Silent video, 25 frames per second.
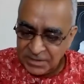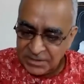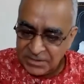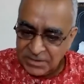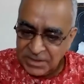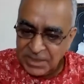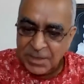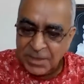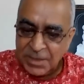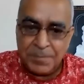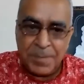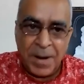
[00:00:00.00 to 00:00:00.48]

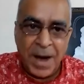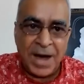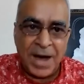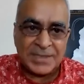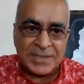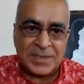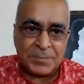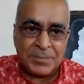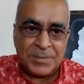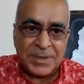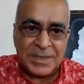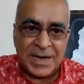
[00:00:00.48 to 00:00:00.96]
strict path,
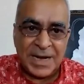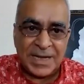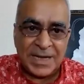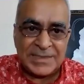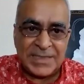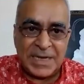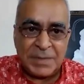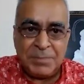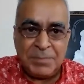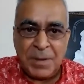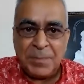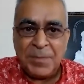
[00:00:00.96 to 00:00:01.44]
something like
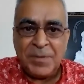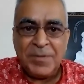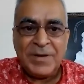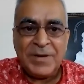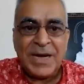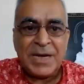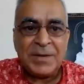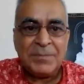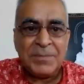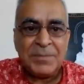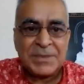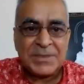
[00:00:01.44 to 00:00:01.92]
that, people will
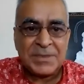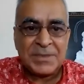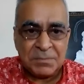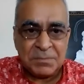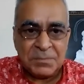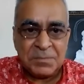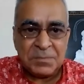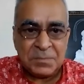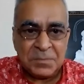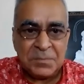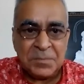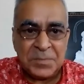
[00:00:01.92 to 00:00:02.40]
get
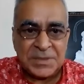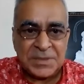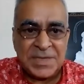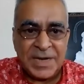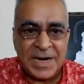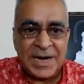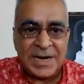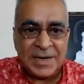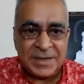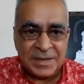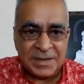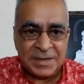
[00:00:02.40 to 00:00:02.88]

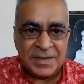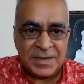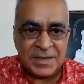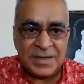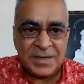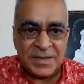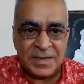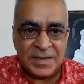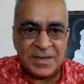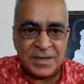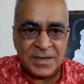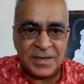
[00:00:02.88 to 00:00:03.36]
misled.
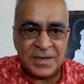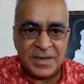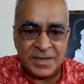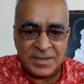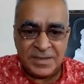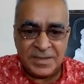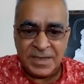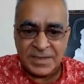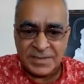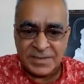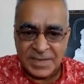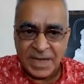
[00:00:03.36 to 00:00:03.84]

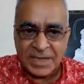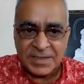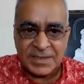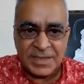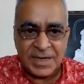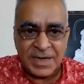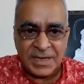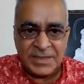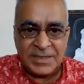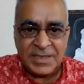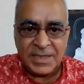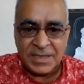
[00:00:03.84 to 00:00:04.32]

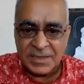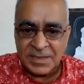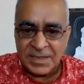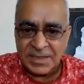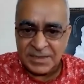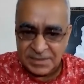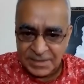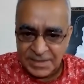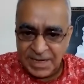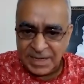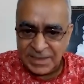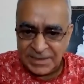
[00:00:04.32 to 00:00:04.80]

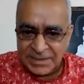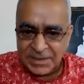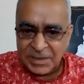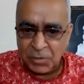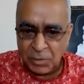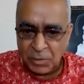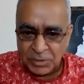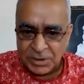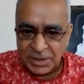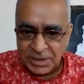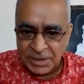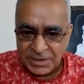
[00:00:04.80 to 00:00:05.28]
Sadhana, that is the
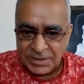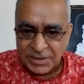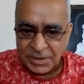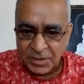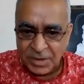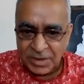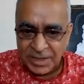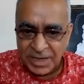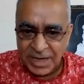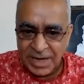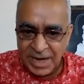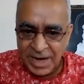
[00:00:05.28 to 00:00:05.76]
question, is it
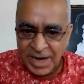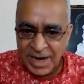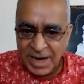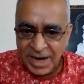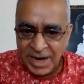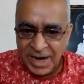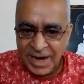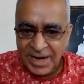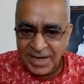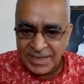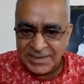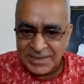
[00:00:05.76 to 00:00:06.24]
not?
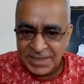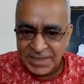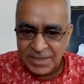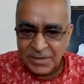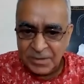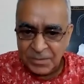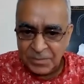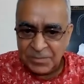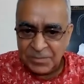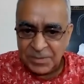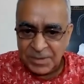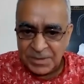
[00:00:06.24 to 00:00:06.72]
Unless, you
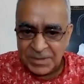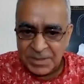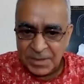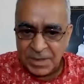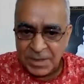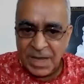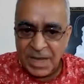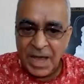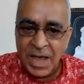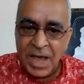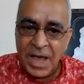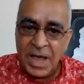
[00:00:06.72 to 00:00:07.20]

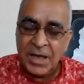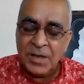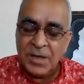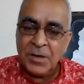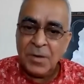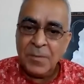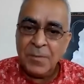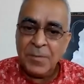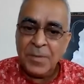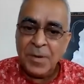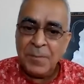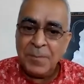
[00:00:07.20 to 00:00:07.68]
know,
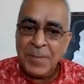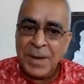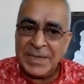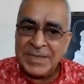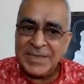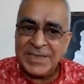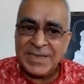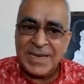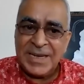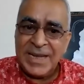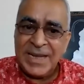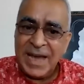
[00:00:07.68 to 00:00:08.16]

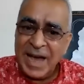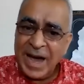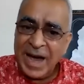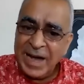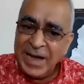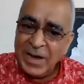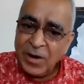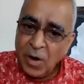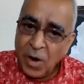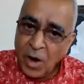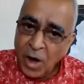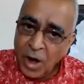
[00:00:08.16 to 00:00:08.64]
basically,
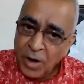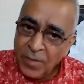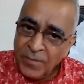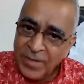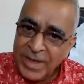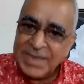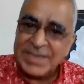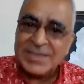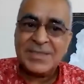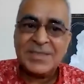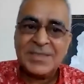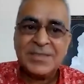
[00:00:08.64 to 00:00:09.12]
I
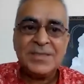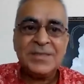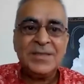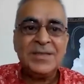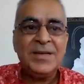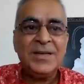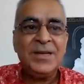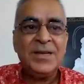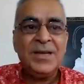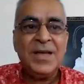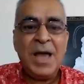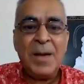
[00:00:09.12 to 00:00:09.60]
always
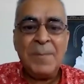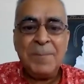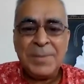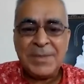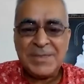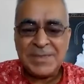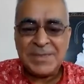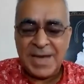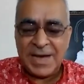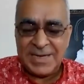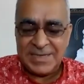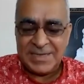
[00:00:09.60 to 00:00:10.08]

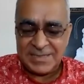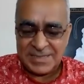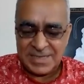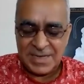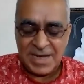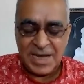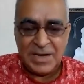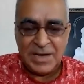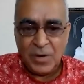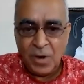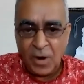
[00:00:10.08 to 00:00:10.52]
emphasize